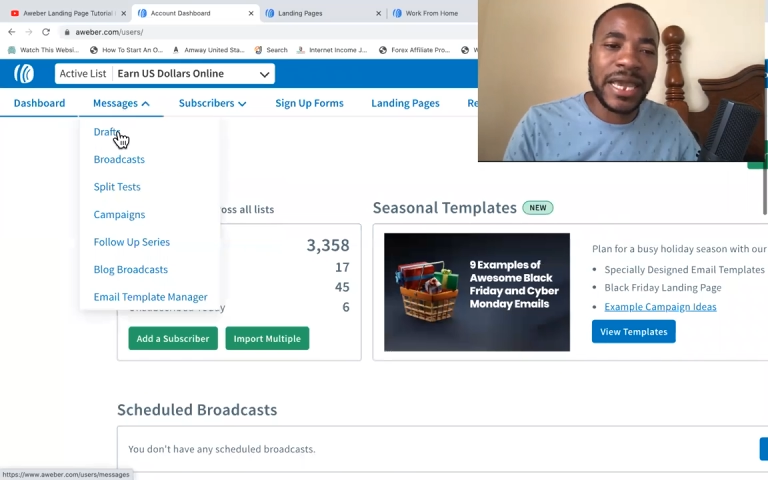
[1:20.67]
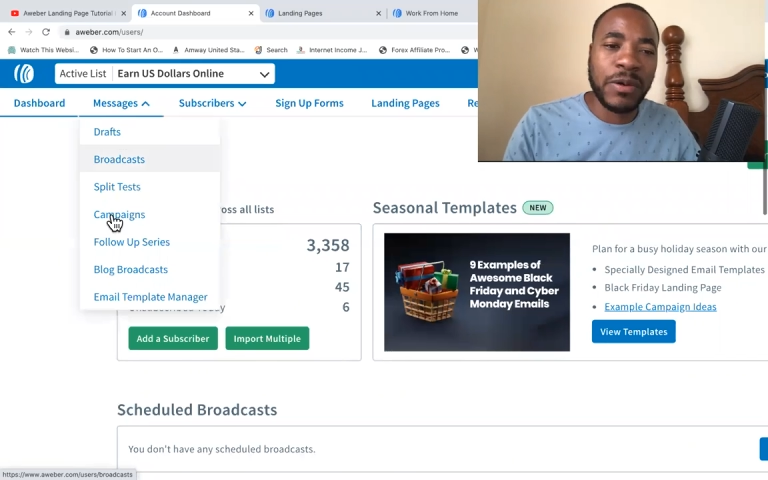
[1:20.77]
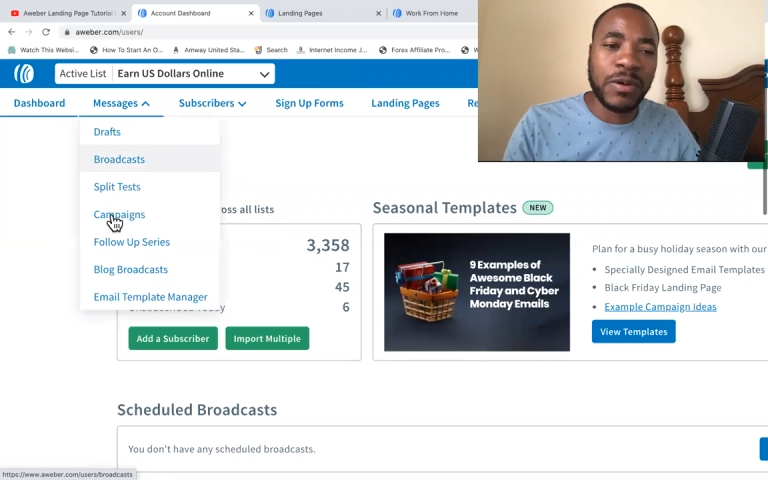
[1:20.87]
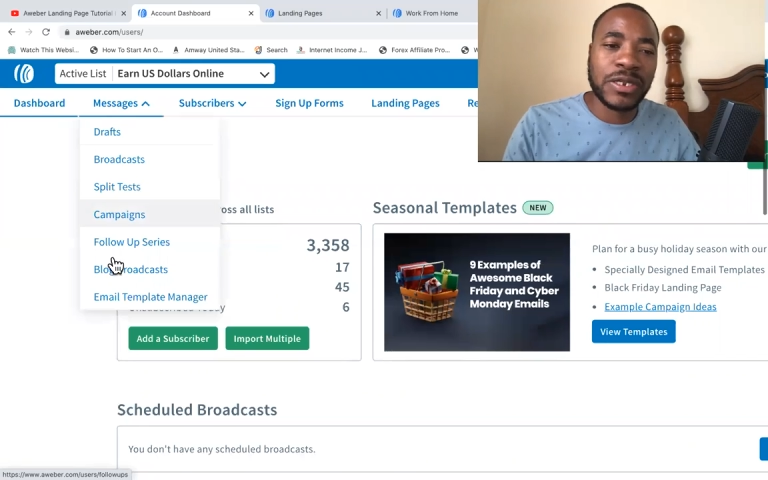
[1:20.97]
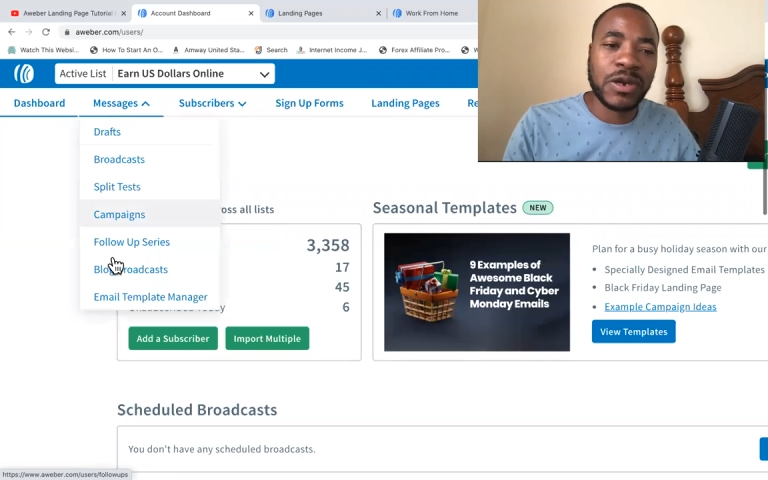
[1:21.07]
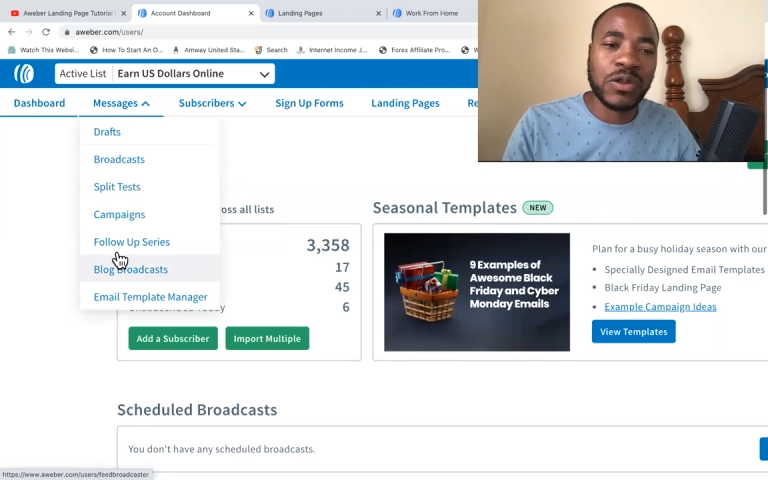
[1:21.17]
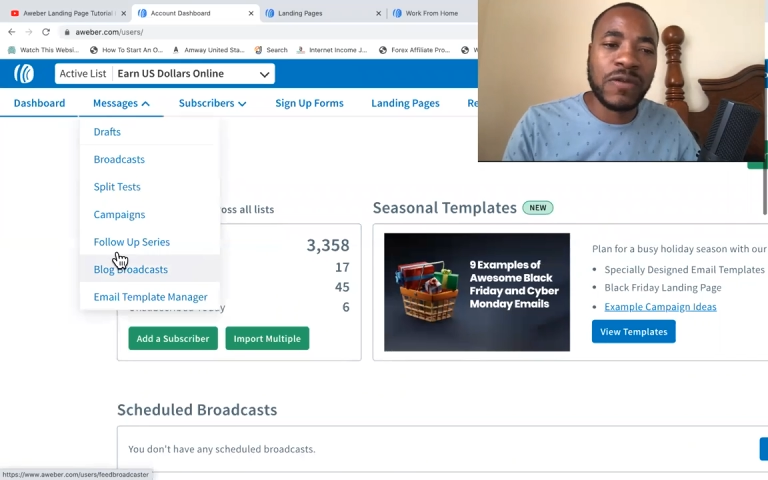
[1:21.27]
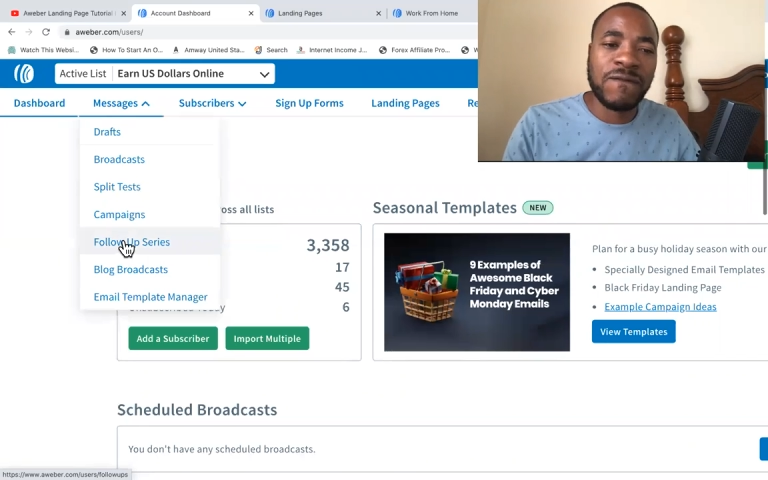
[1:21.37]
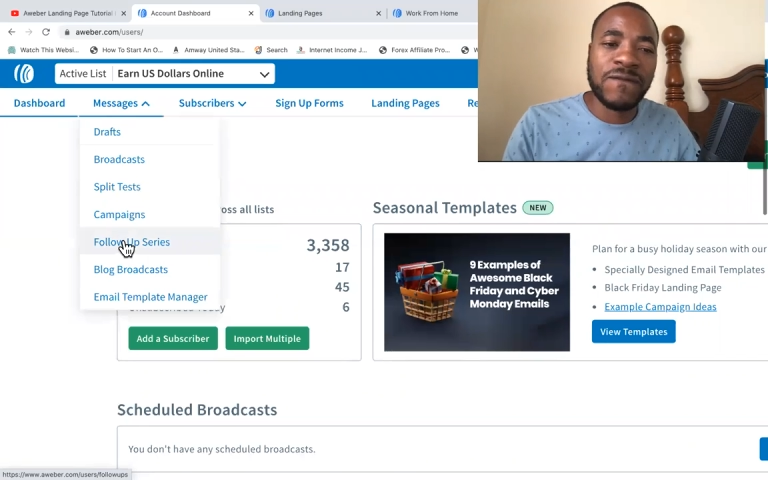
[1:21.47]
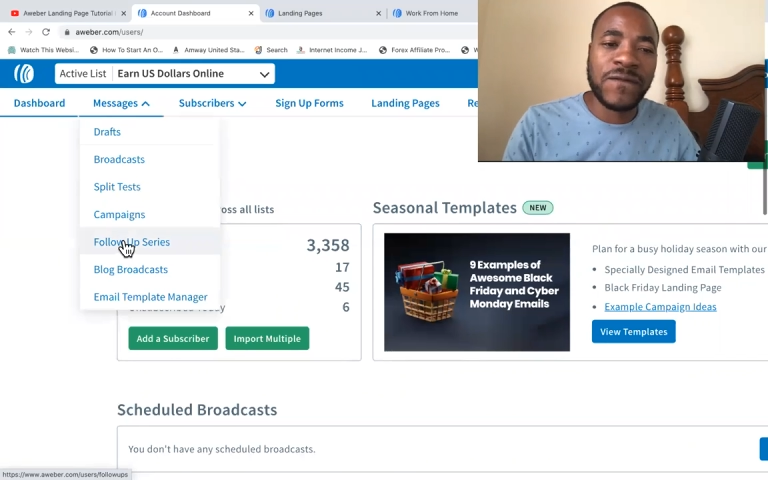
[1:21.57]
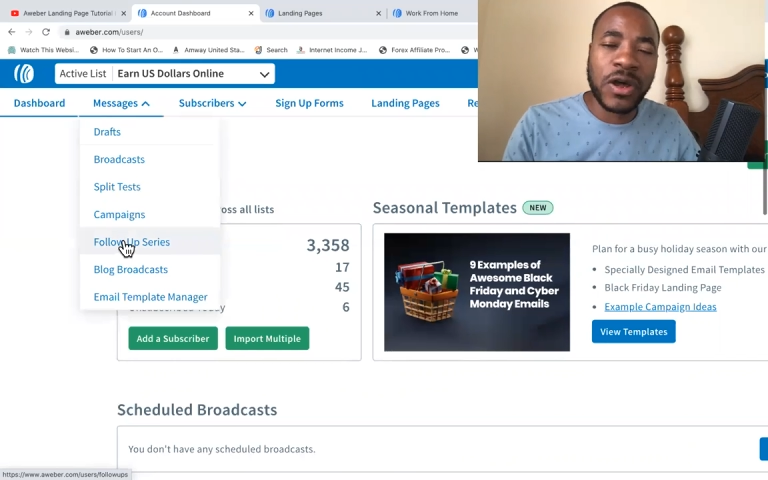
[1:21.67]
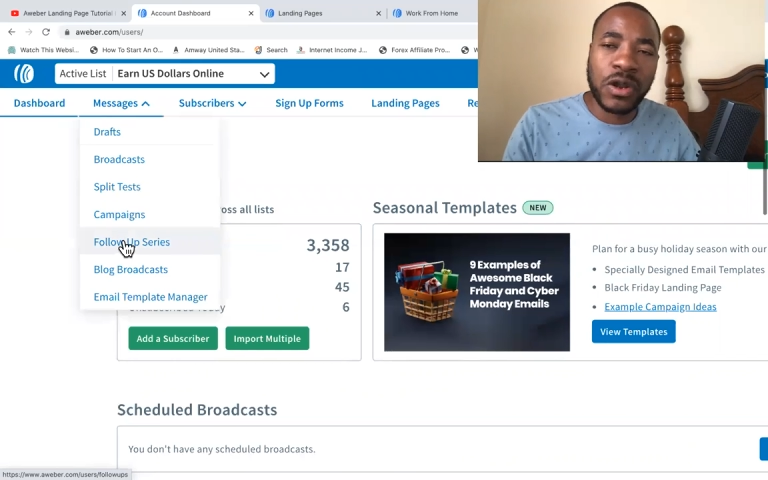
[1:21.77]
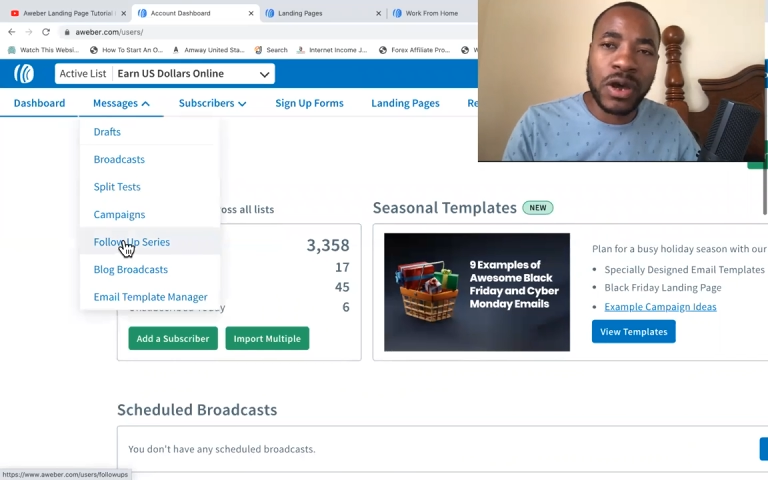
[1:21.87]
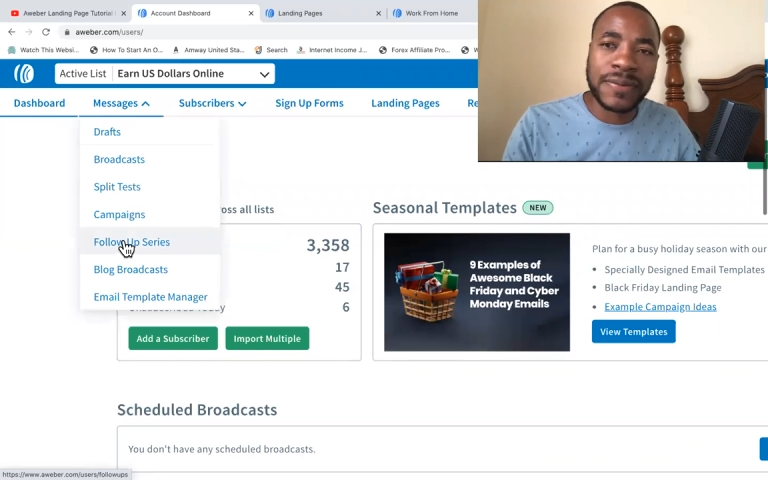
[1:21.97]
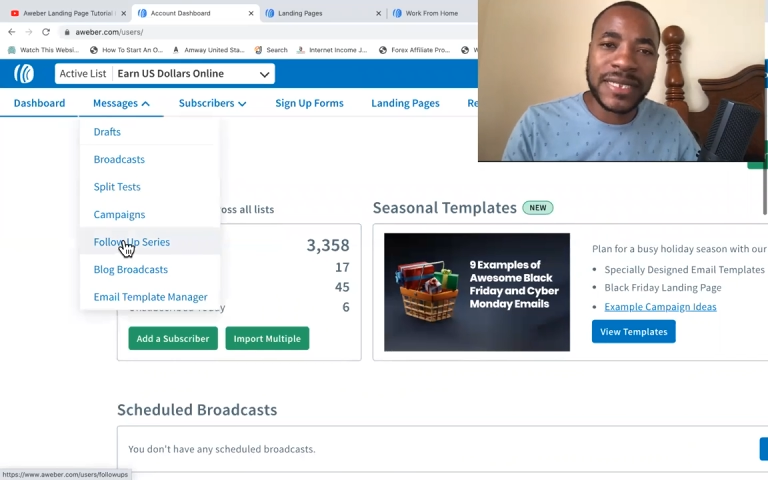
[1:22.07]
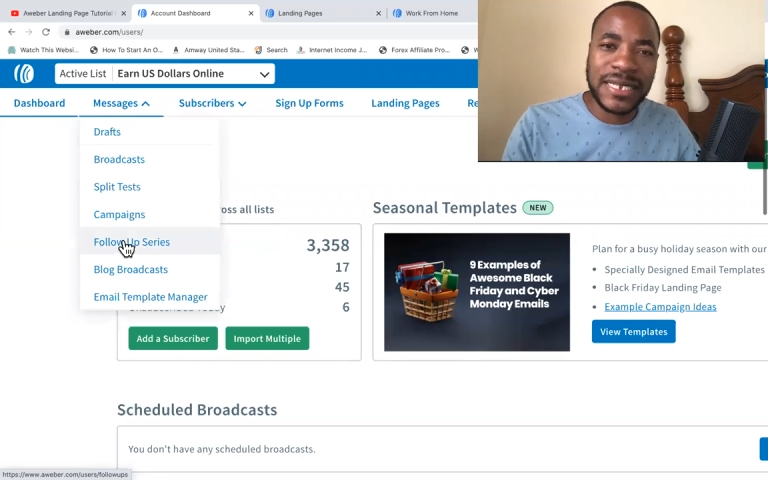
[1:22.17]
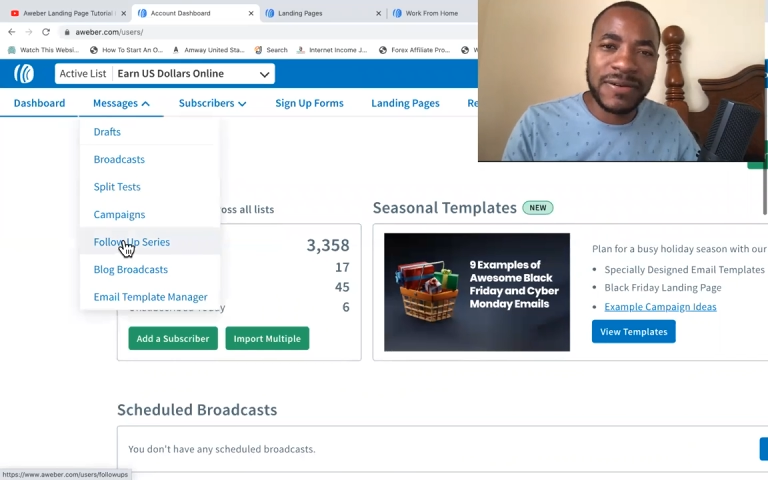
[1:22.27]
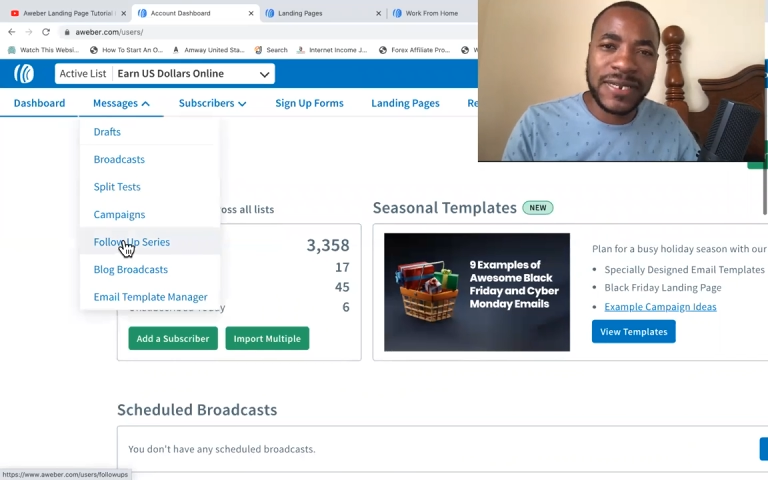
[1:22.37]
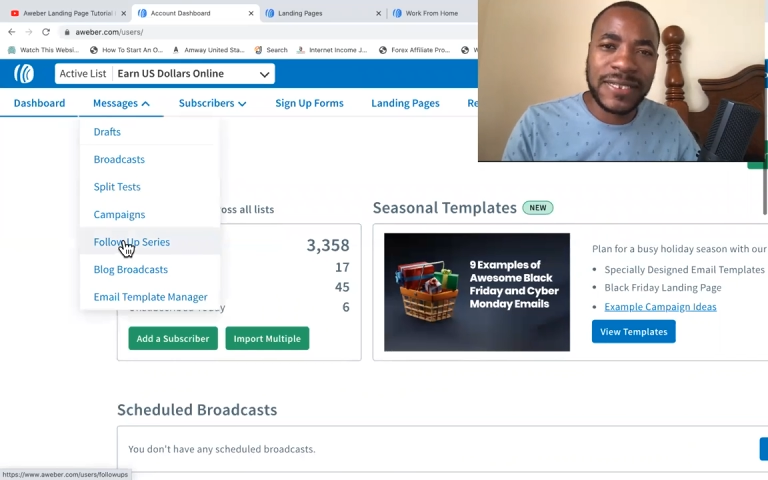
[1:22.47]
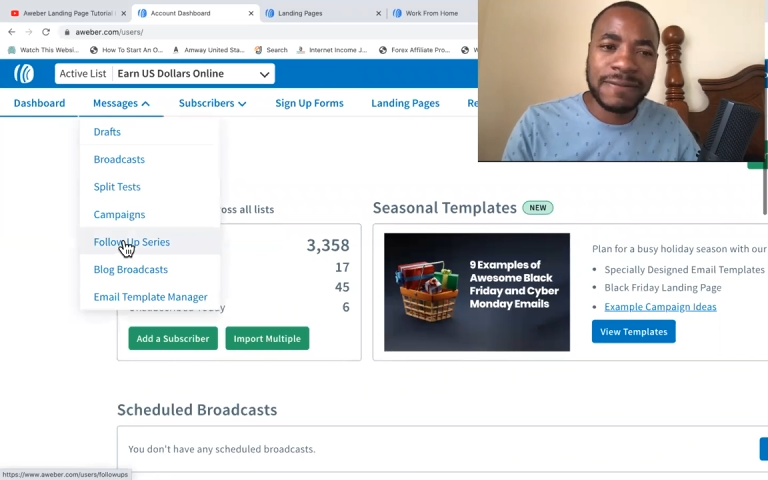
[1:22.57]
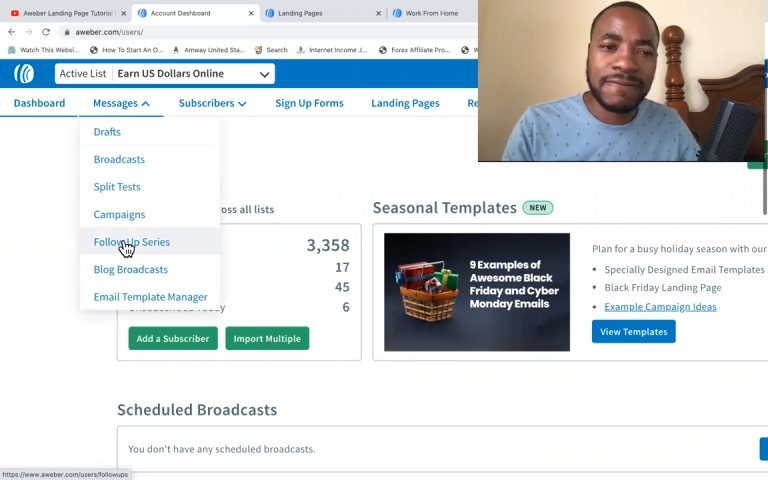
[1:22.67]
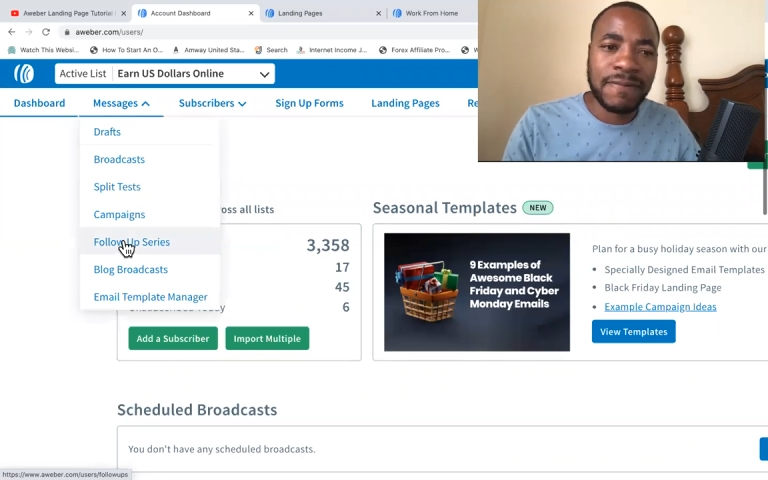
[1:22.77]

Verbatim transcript: and you want to go to follow up series,